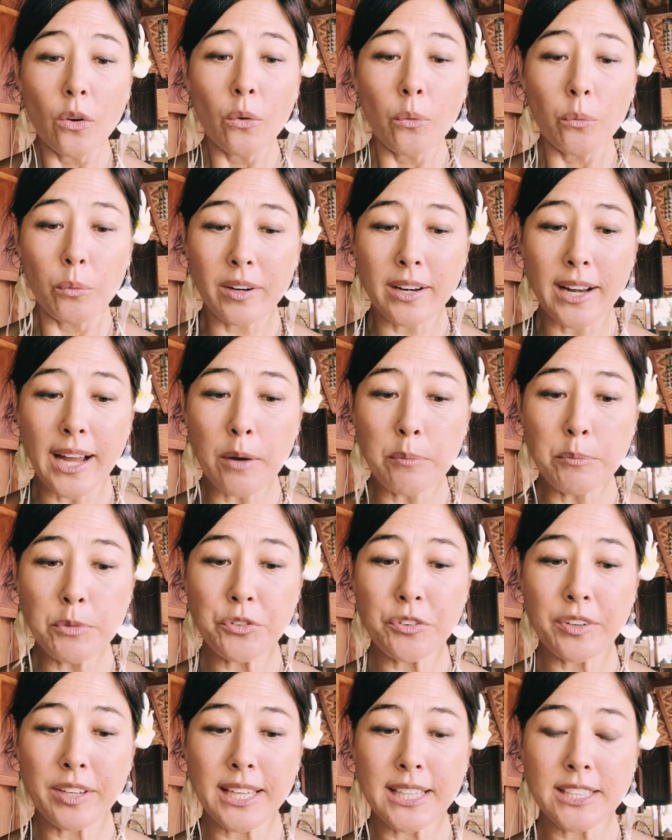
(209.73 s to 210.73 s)
we're now
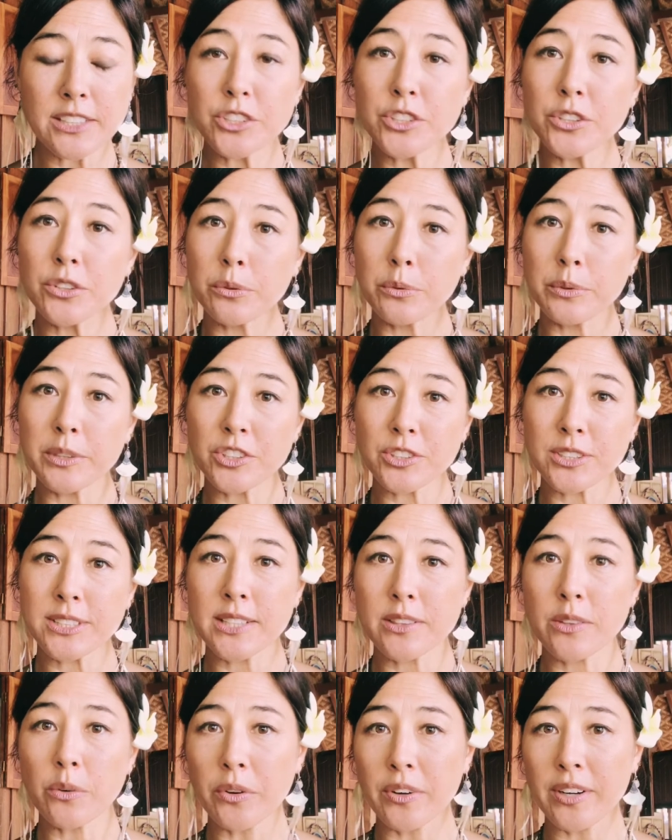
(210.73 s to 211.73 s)
moving into, we just
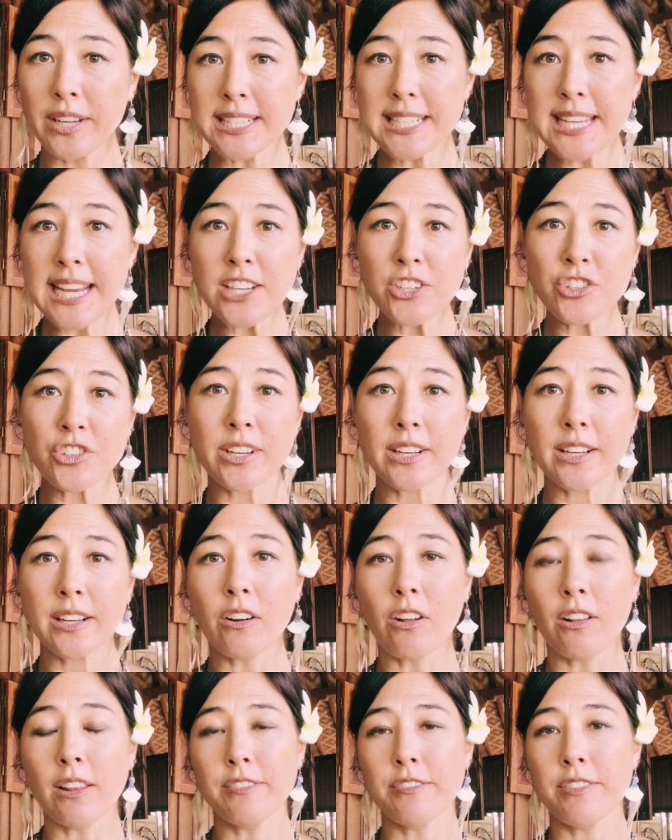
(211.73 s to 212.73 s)
did the orientation and
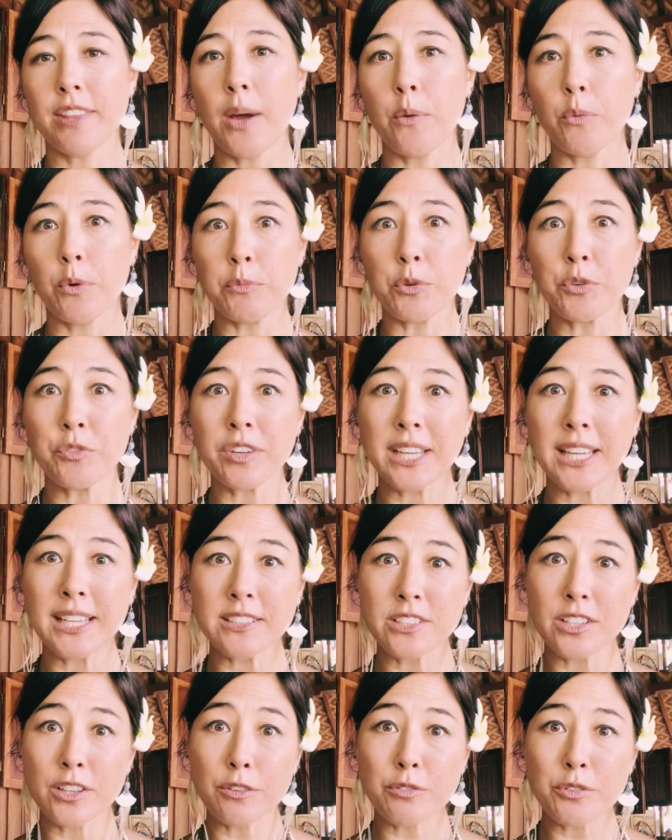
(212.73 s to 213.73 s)
all of that, we're moving
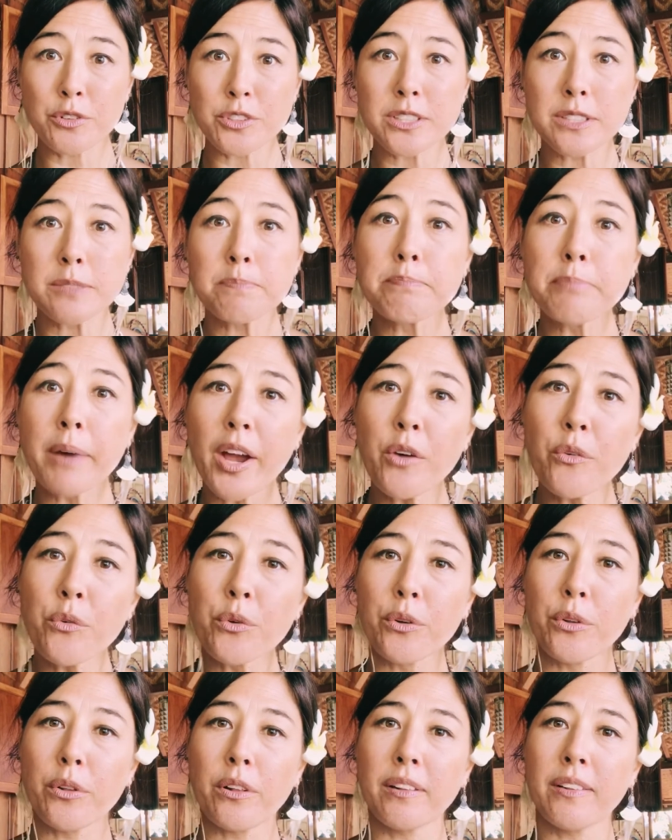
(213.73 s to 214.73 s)
into the first
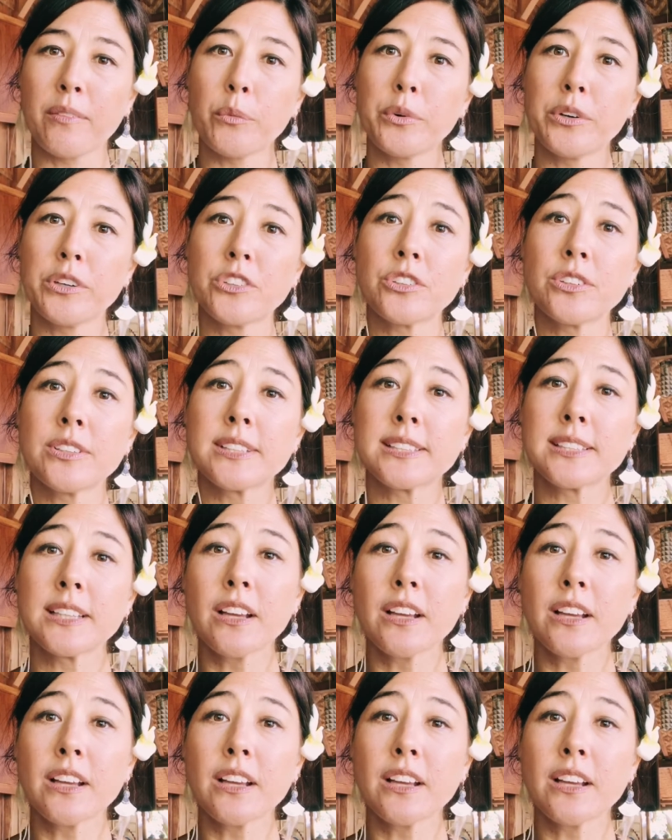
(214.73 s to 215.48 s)
spiral, which is